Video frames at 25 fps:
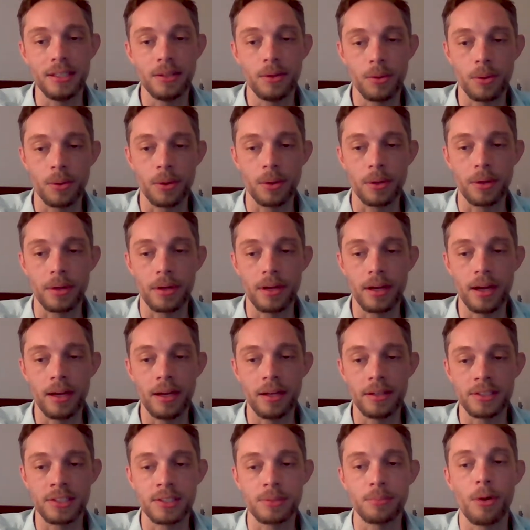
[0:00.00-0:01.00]
or
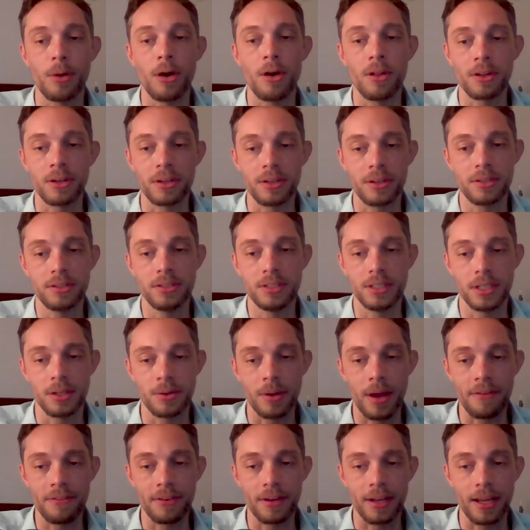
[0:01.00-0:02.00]
a smaller geographic